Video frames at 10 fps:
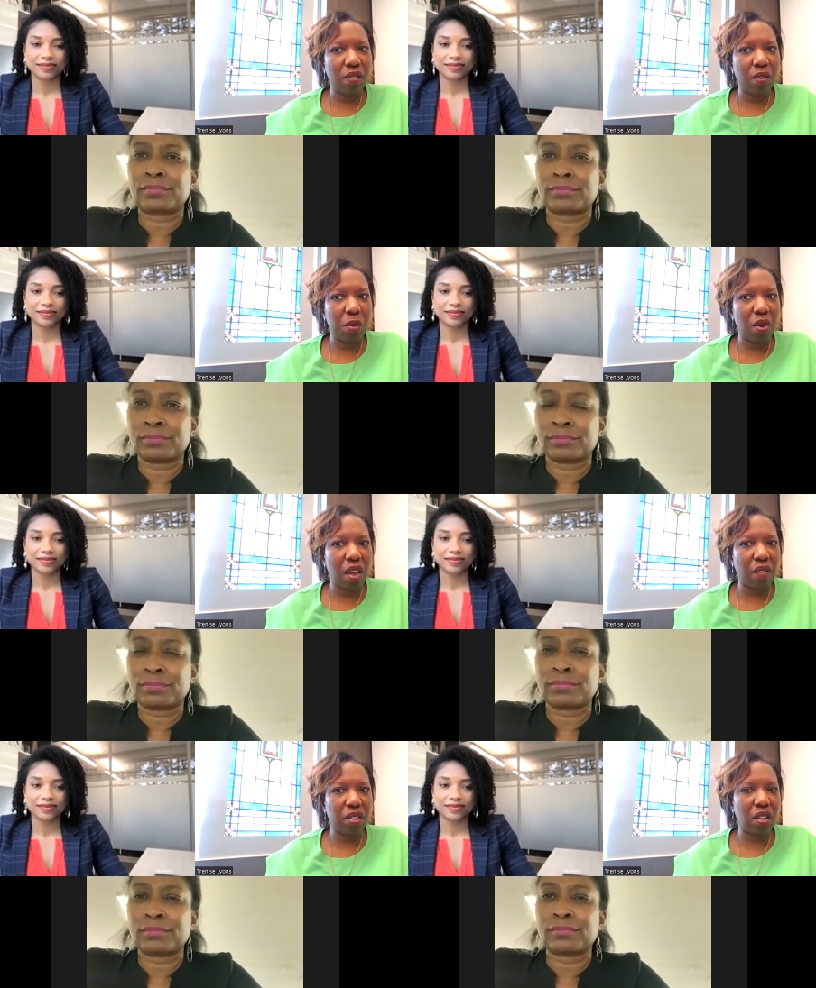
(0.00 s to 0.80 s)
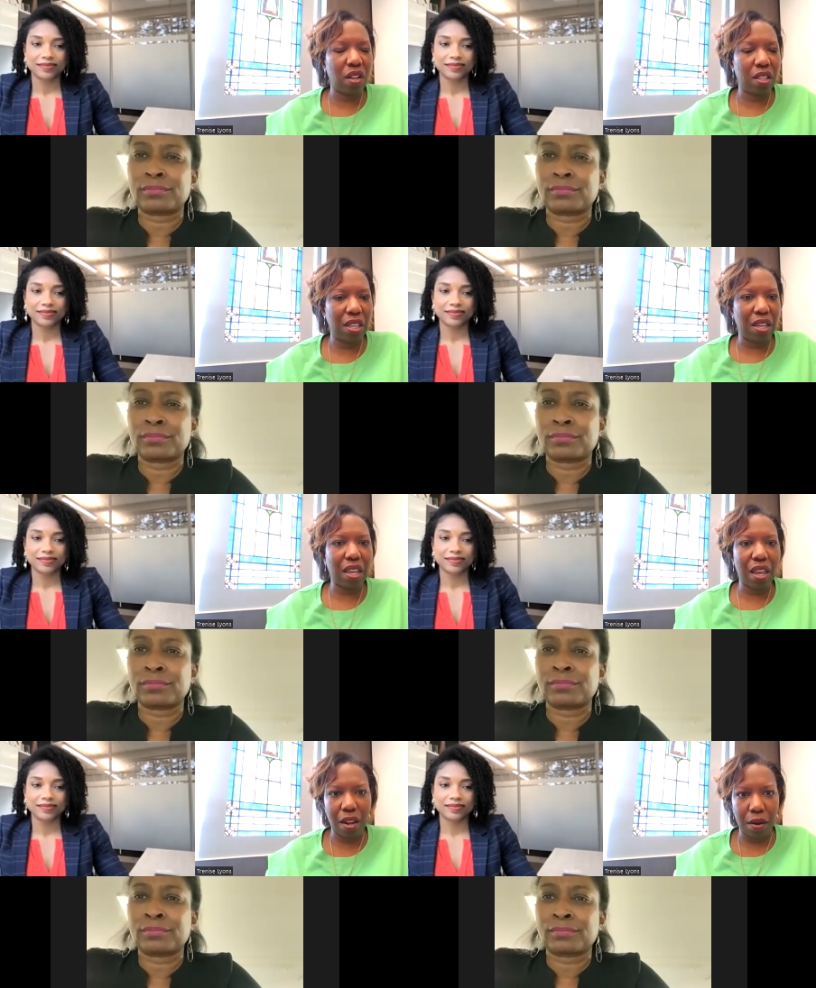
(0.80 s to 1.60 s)
Speaker 1: of them you have is called the
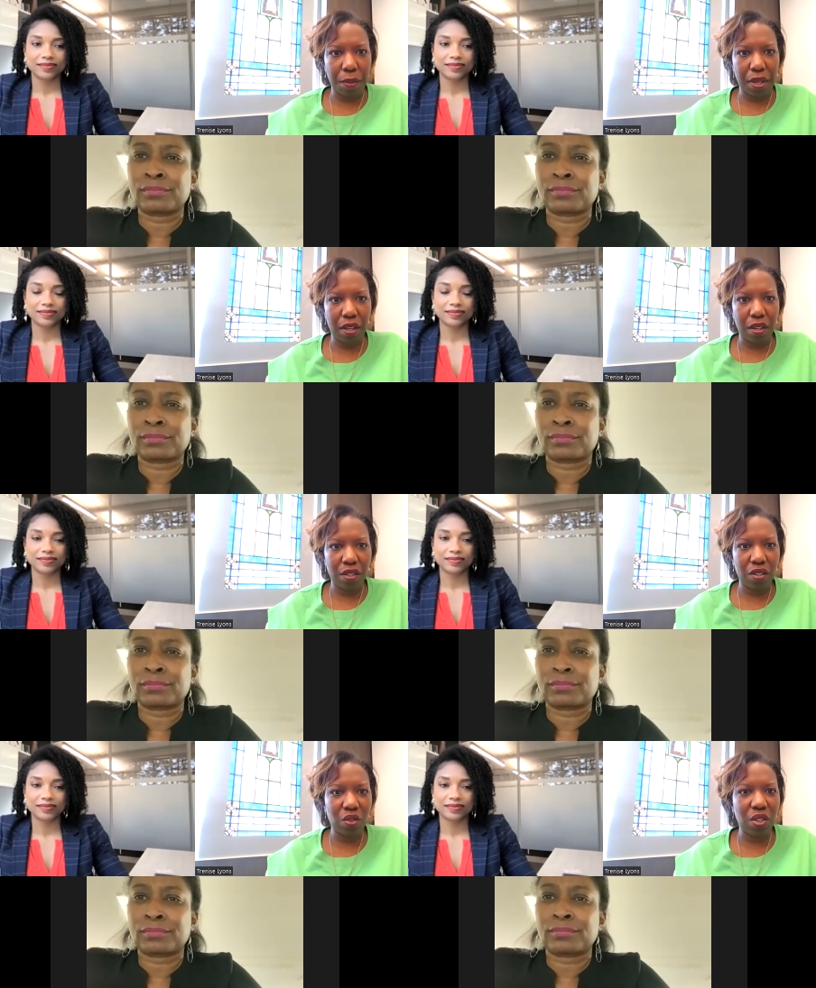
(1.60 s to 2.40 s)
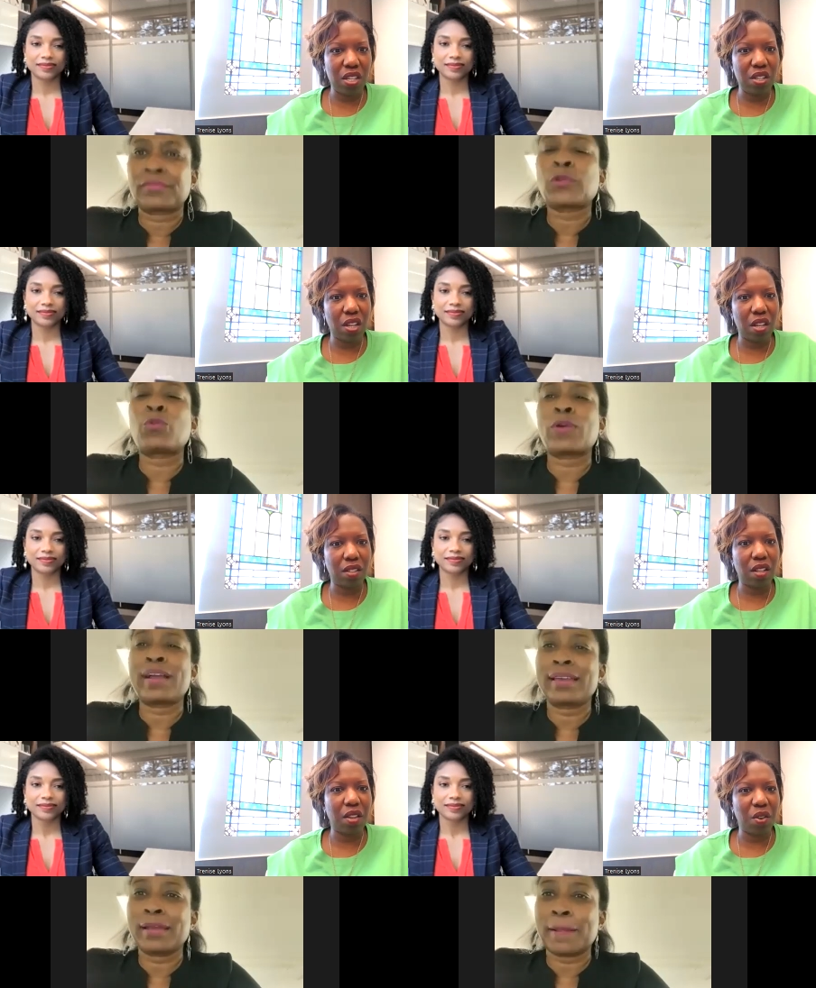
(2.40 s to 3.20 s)
Academy. So, can you tell
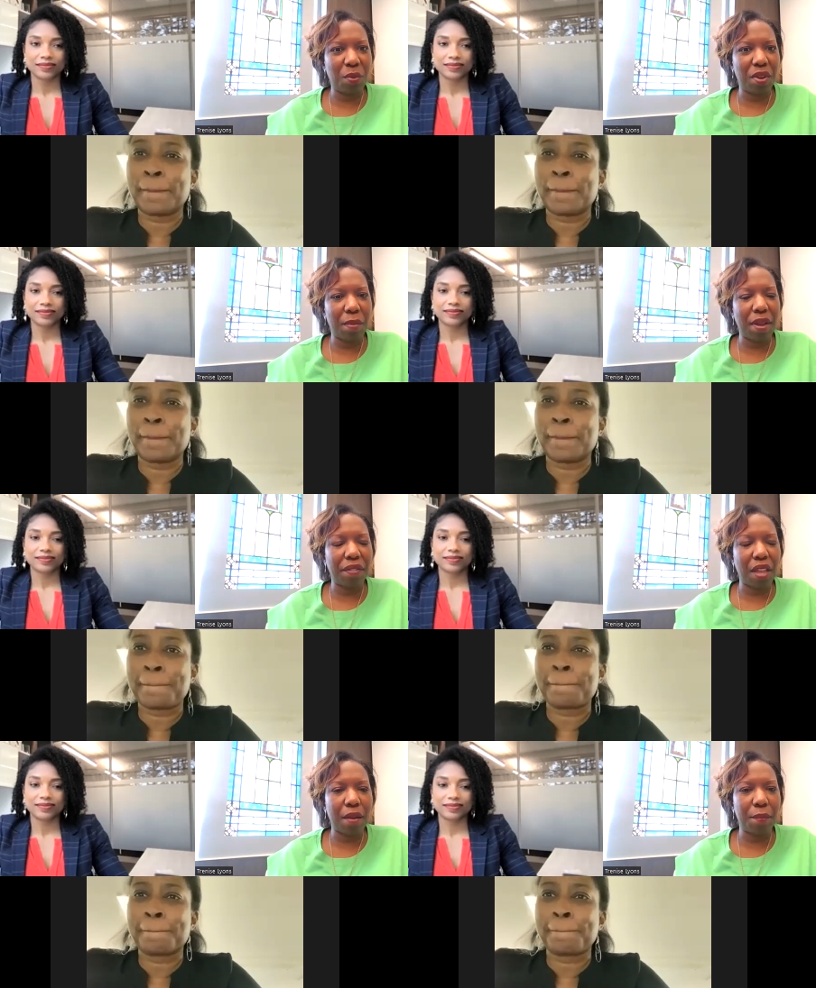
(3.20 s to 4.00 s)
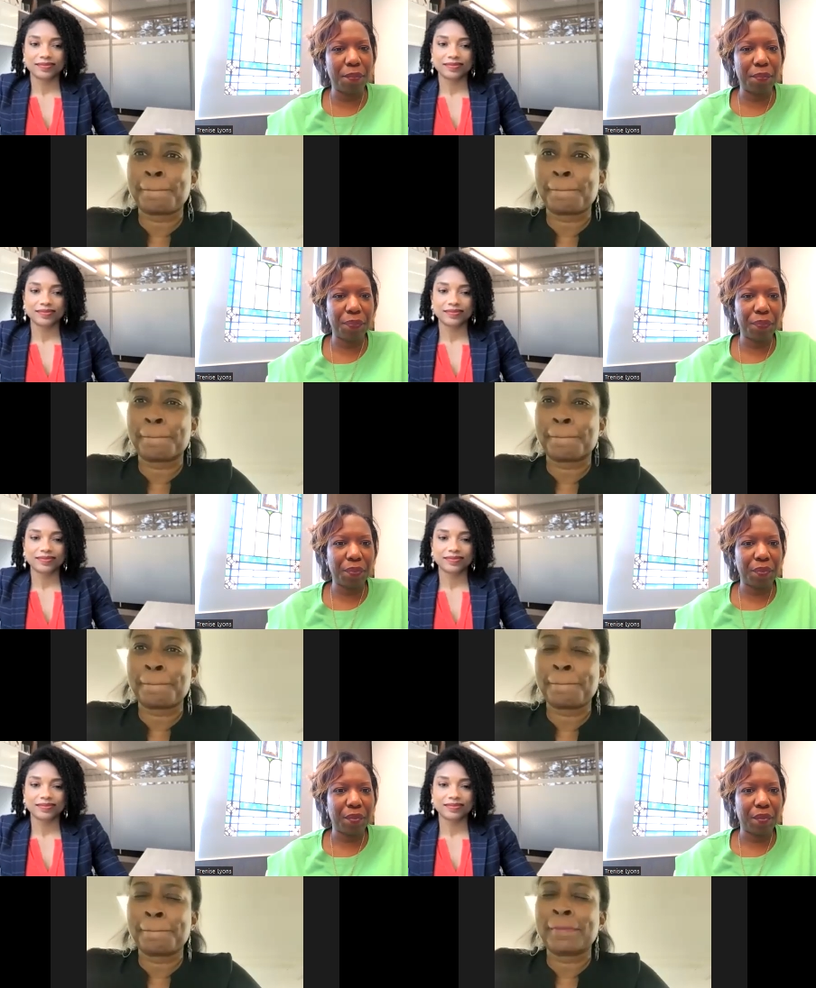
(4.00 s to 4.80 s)
right. us a little bit about that?
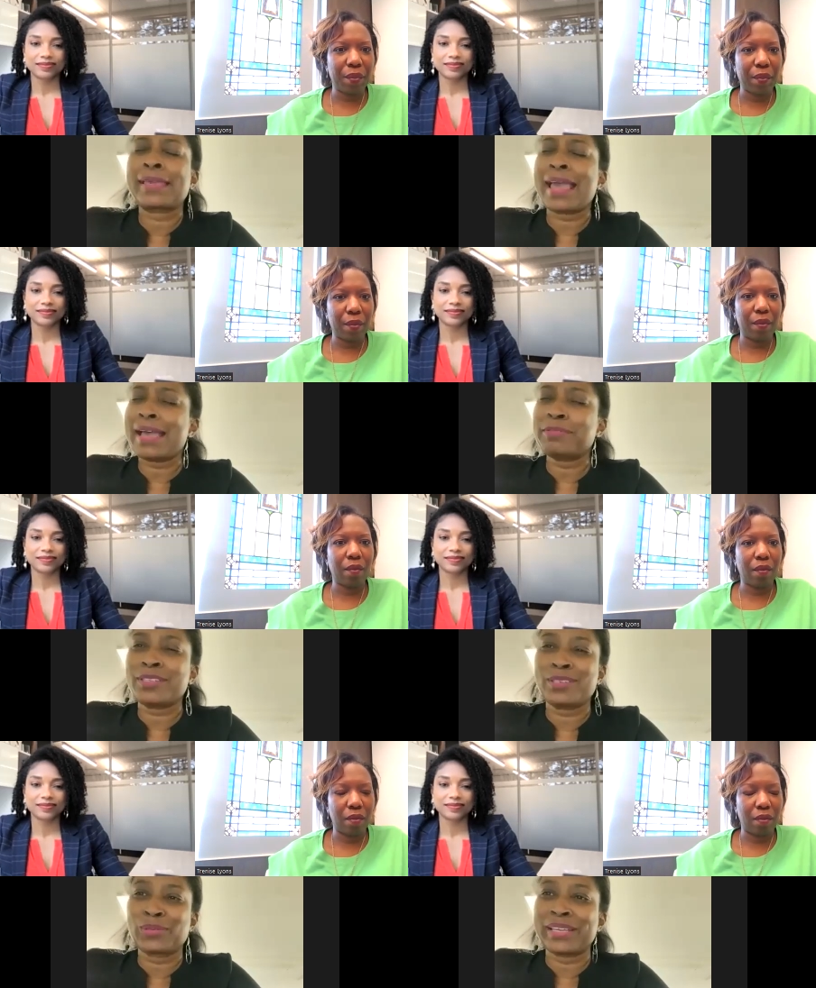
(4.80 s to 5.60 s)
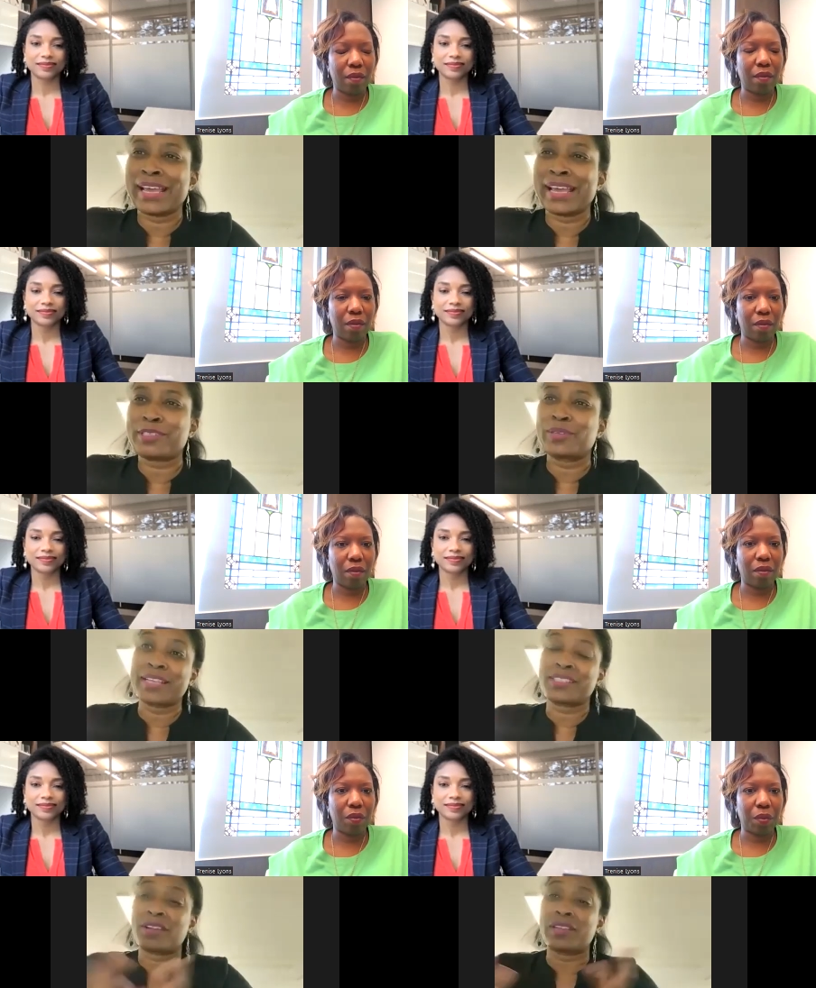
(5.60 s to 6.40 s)
Speaker 2: Absolutely, absolutely. That's
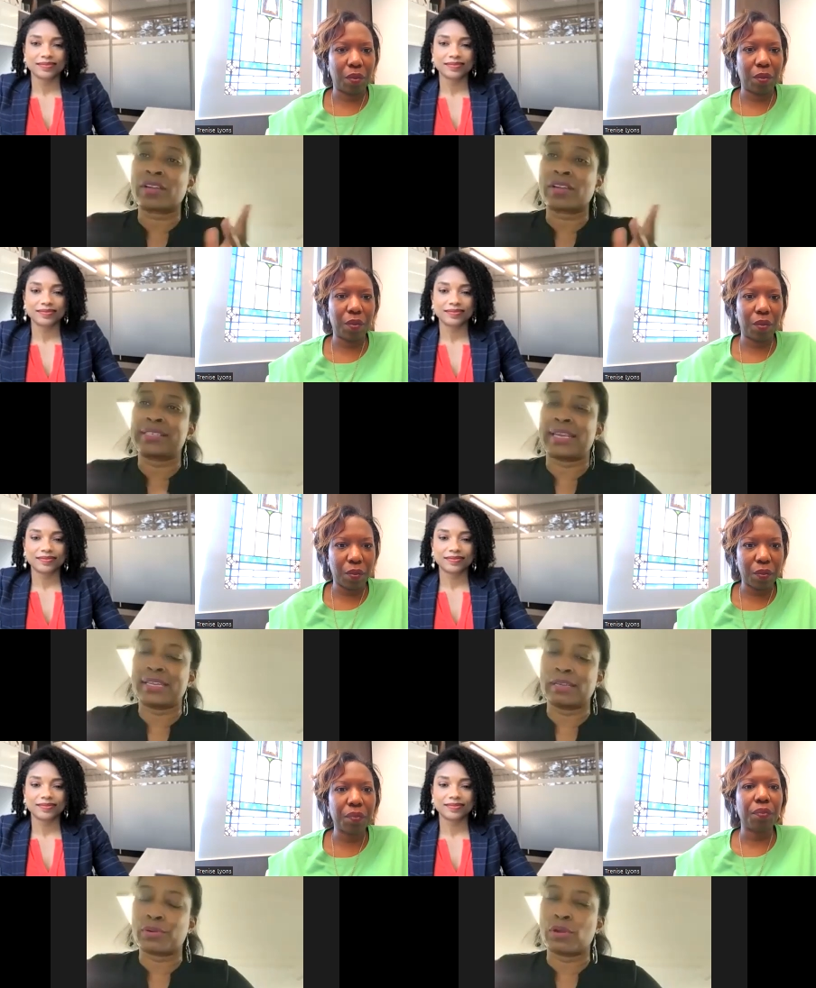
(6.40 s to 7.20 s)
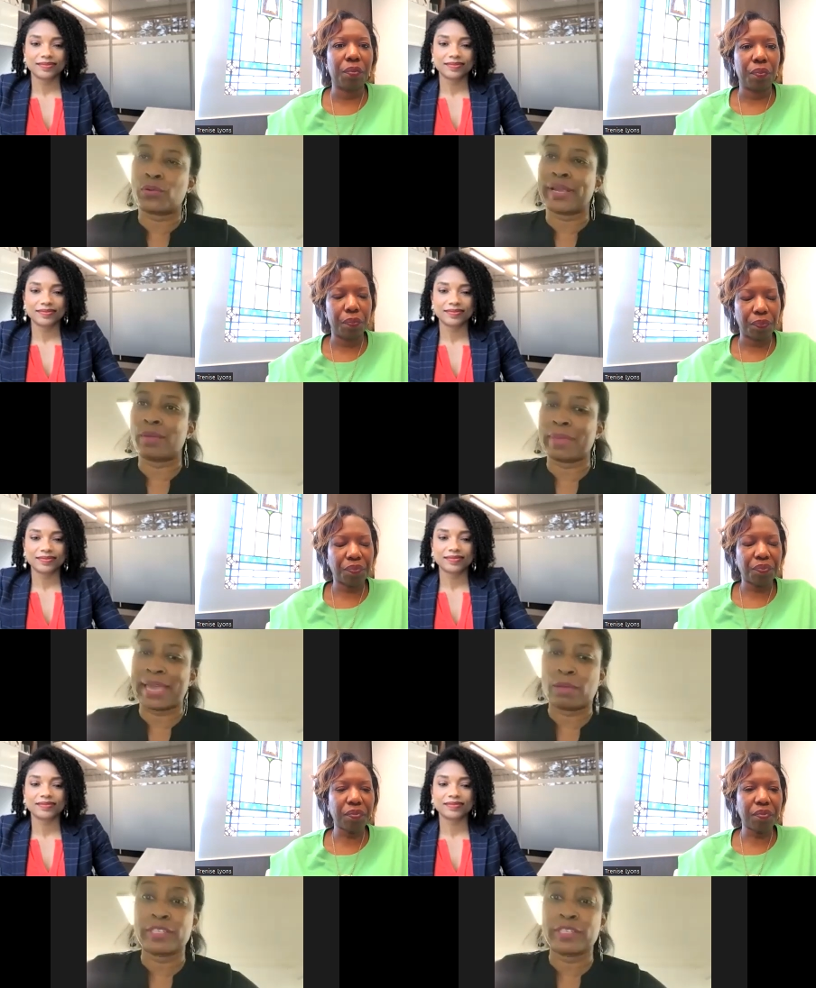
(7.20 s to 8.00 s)
our longest standing program.
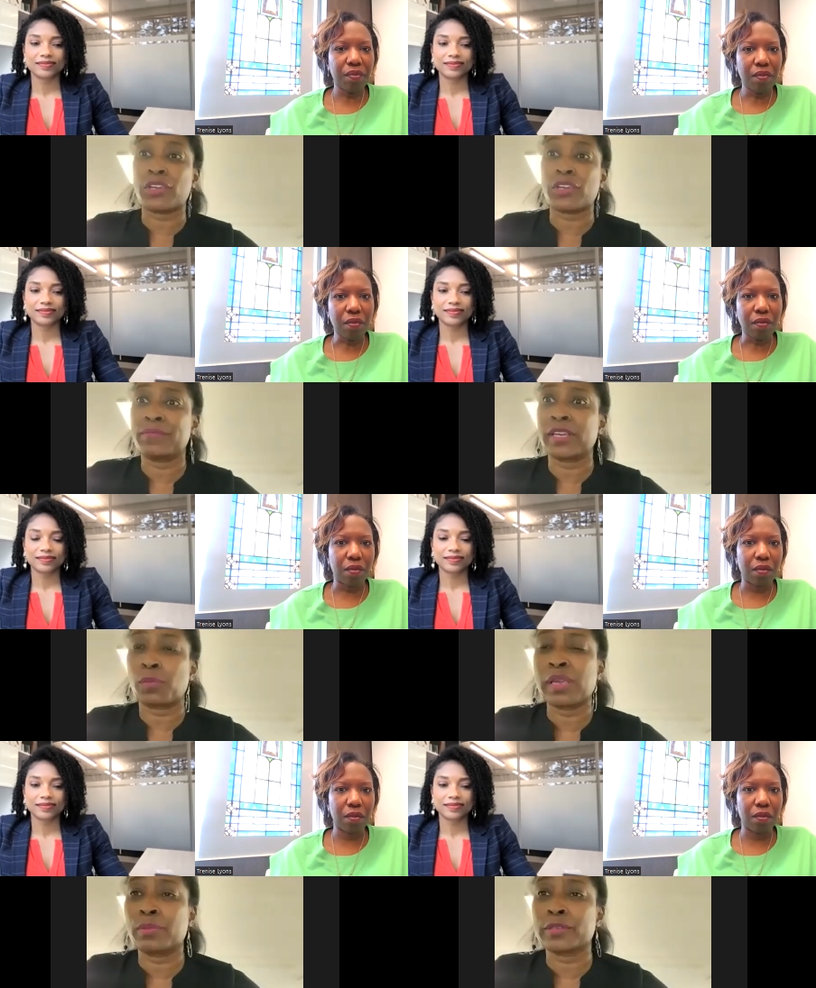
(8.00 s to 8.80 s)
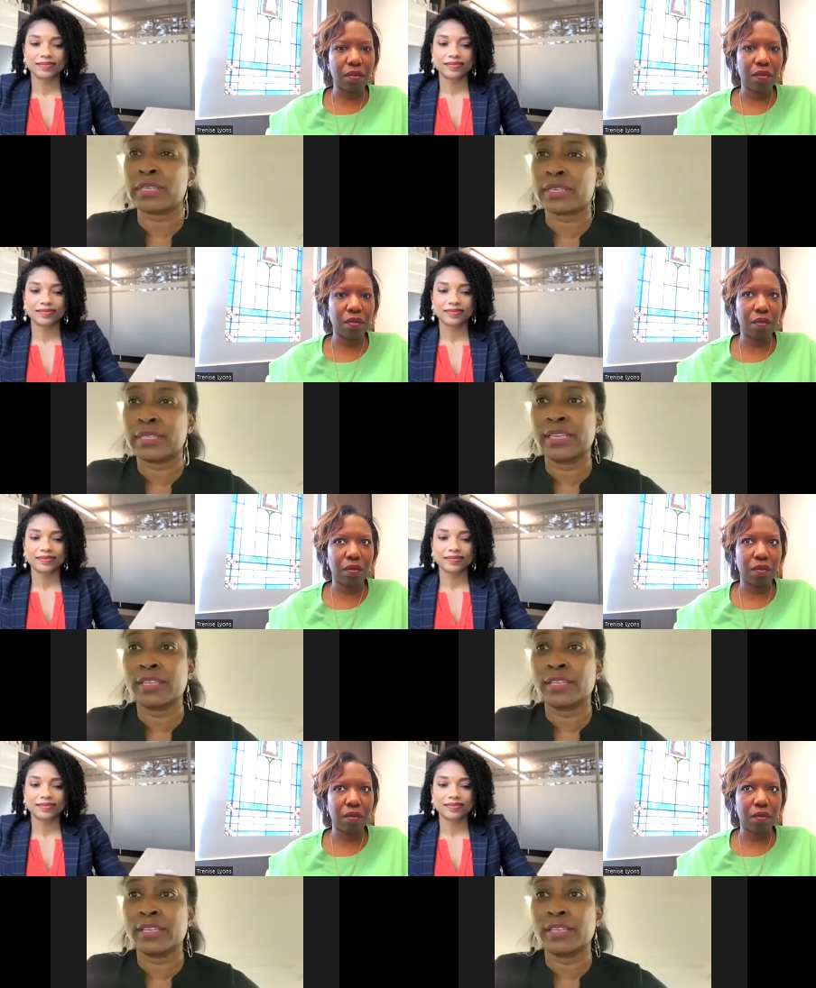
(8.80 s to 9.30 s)
And we serve young people 16 to